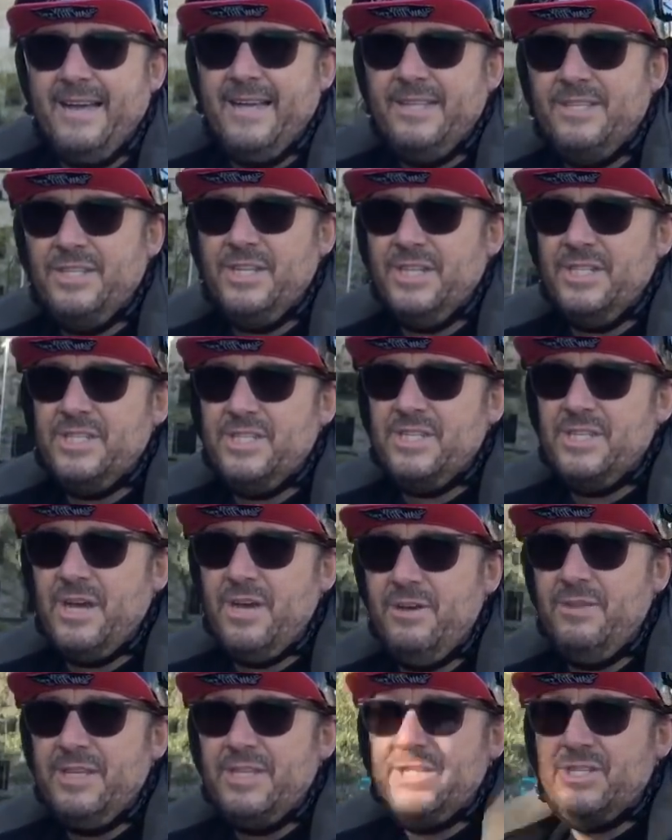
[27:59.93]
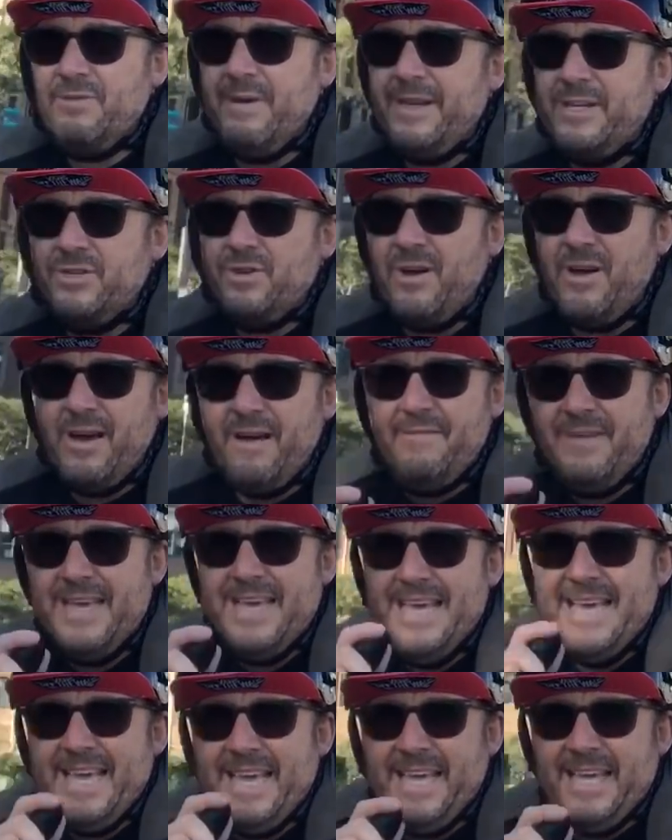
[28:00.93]
It's just so, this direct drive
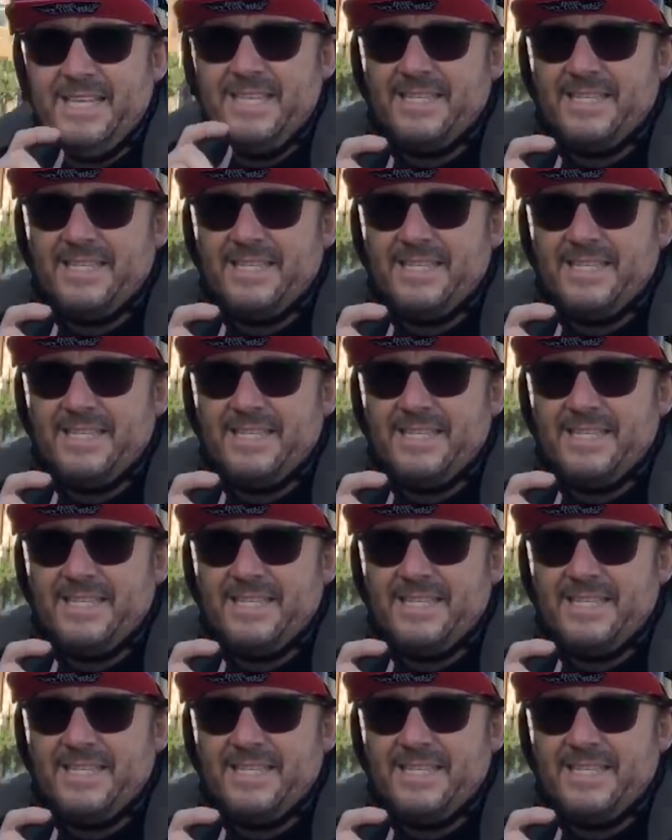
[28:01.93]
is